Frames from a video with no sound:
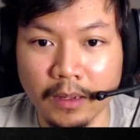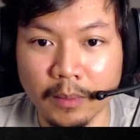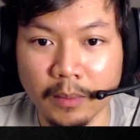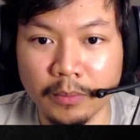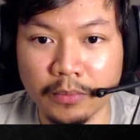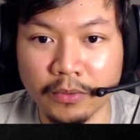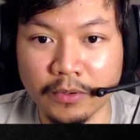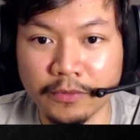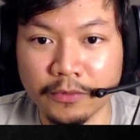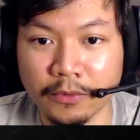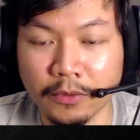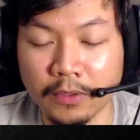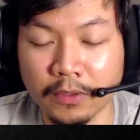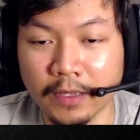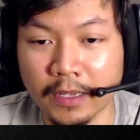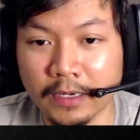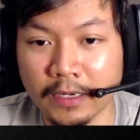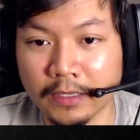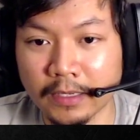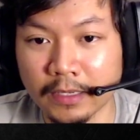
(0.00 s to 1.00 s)
Peripheral
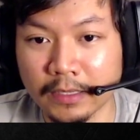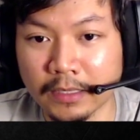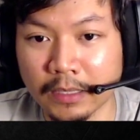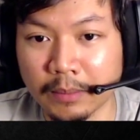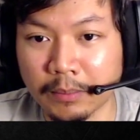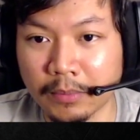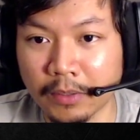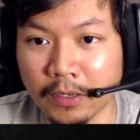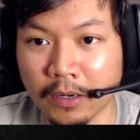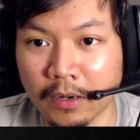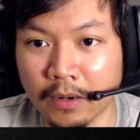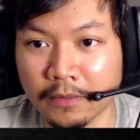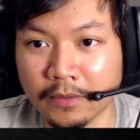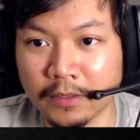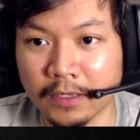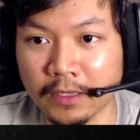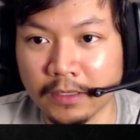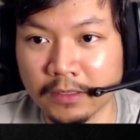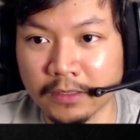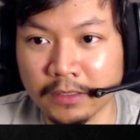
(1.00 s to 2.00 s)
lighting, I keep it off.
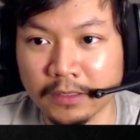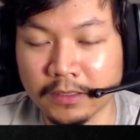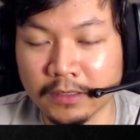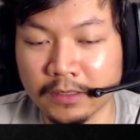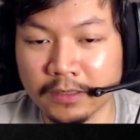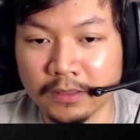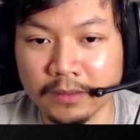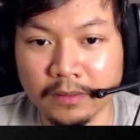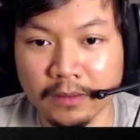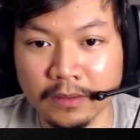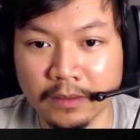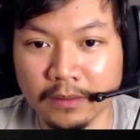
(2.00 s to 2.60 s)
That just